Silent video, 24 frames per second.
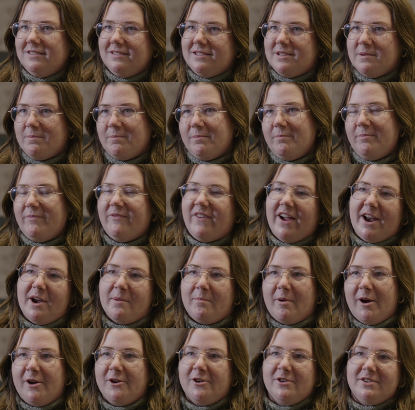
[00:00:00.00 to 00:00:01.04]
Yeah. find a
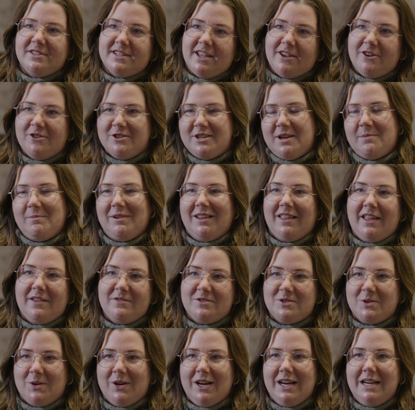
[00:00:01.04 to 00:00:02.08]
partner and tell your 10 minute
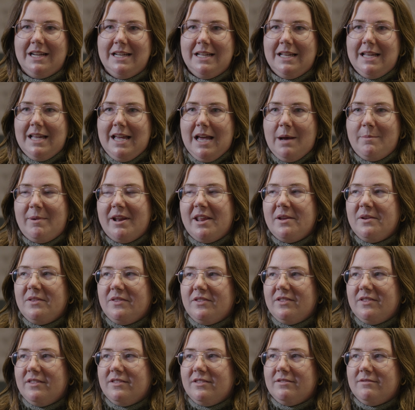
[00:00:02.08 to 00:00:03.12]
life story. Mm -hmm. But
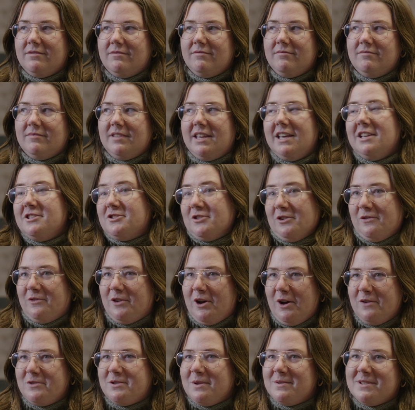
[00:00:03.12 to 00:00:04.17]
kids are
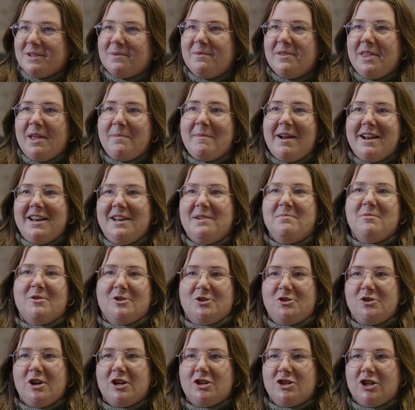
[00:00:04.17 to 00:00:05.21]
involved. So I was like, well, they might need yeah. more
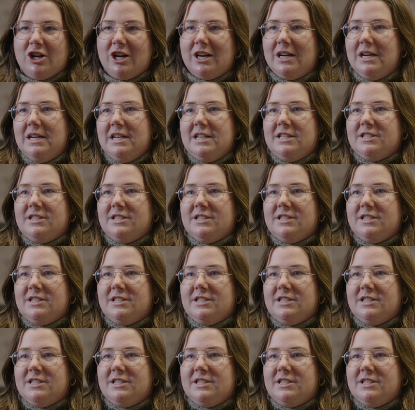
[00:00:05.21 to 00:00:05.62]
structure.